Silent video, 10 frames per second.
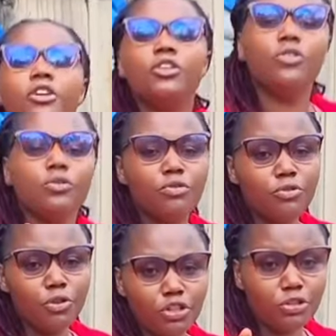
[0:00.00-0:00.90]
you do
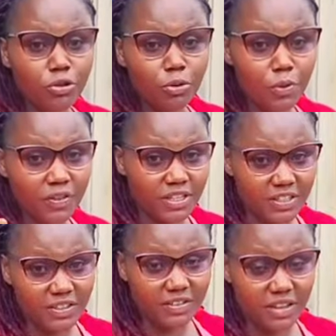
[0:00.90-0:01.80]
not go with
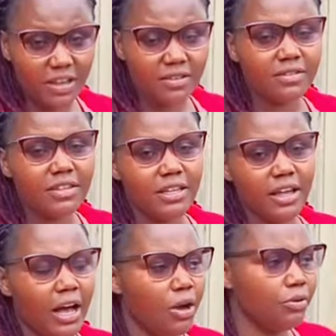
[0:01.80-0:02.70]
diseases in the
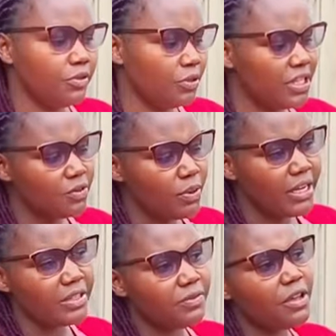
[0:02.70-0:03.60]
house. So this one
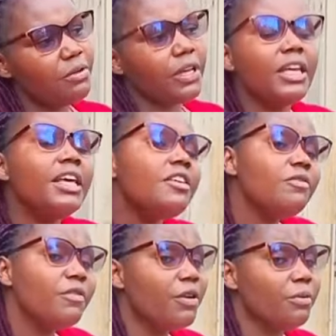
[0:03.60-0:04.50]
is very,
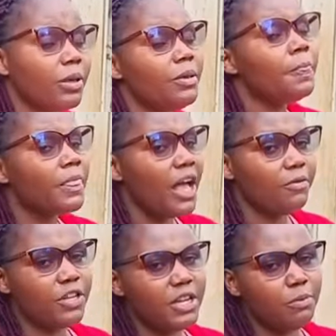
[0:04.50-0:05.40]
very
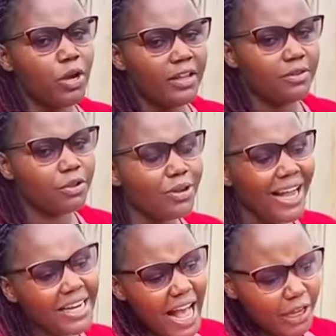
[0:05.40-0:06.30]
affordable as well. You
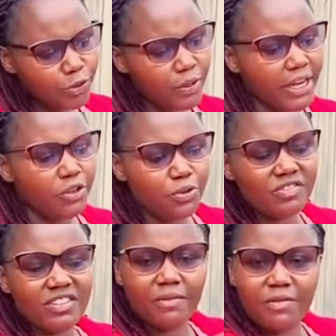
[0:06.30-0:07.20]
can actually use
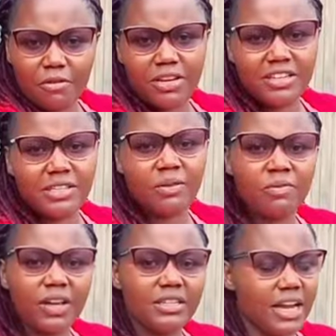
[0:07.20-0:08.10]
the very
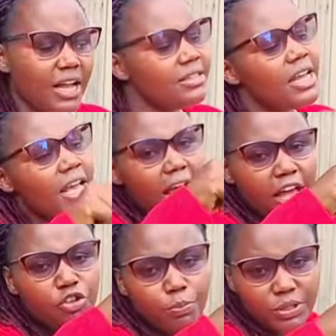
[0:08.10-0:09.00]
disinfectant and
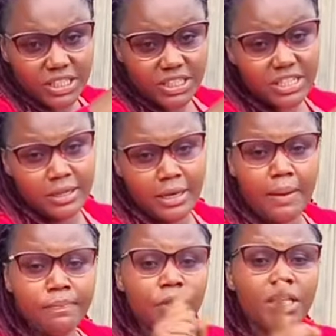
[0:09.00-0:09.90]
you put it here
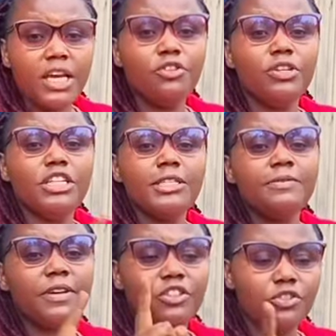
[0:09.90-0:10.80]
and you
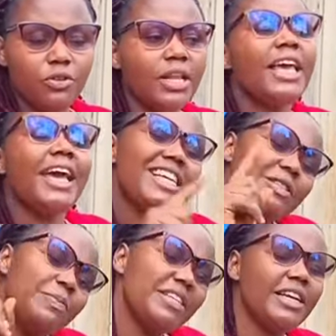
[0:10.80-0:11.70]
disinfect your,
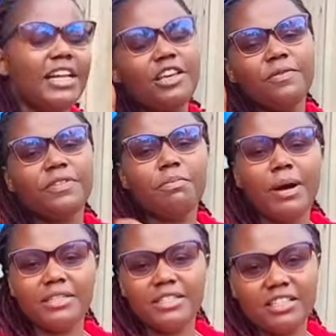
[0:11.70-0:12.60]
especially if the
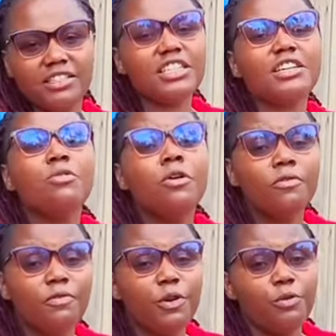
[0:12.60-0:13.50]
birds are still
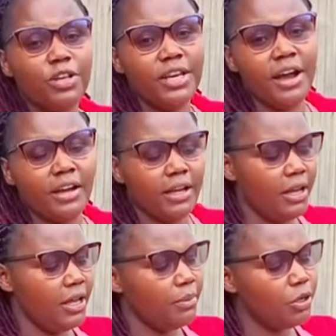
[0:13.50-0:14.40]
very young,
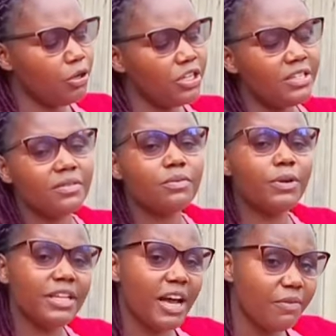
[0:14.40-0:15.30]
because
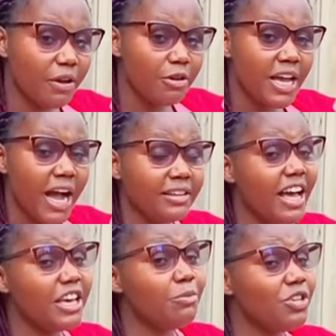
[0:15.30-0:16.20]
when they are very young, their
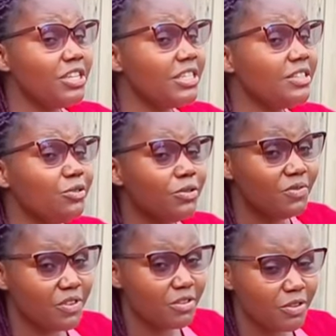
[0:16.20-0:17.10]
immunity is not
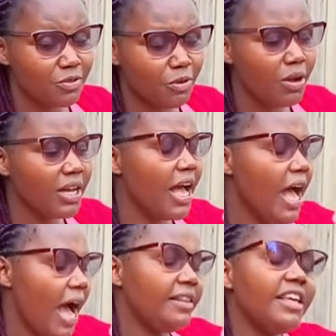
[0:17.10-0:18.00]
very strong
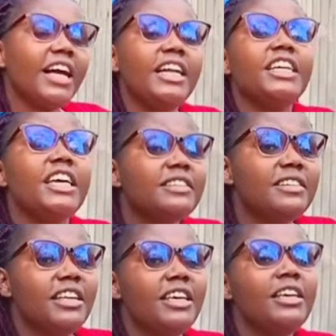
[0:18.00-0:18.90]
and they can
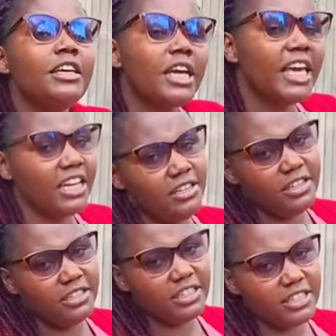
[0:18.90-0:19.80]
easily get
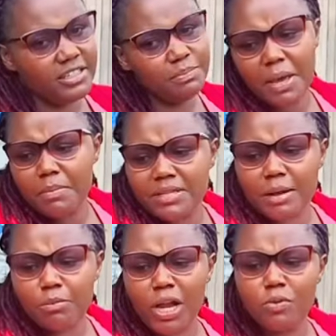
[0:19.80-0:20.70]
diseases. Maybe
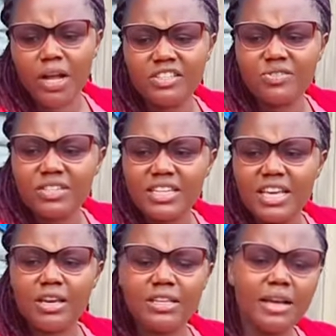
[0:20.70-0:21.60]
someone wants to
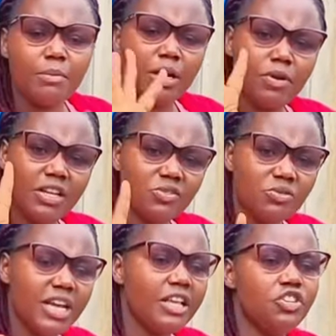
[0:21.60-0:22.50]
see, someone wants to
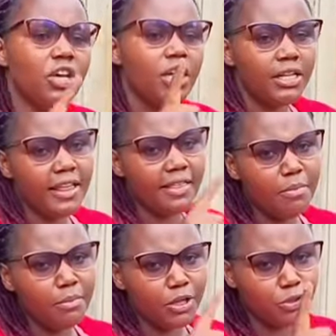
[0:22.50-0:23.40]
touch, let
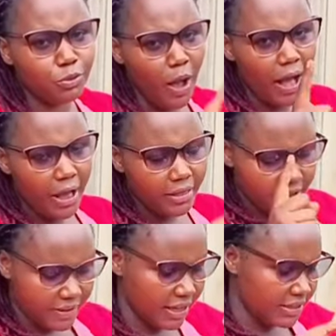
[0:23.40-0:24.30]
them make sure
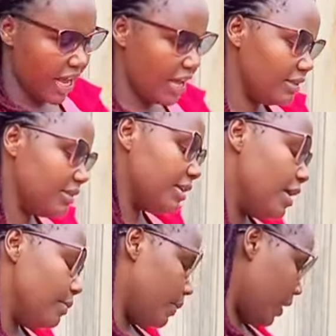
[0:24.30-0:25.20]
sanitize
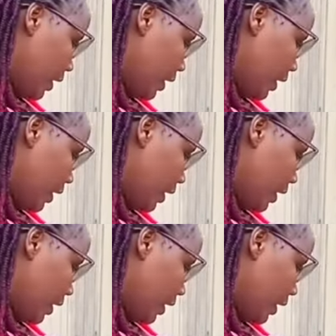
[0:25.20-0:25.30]
their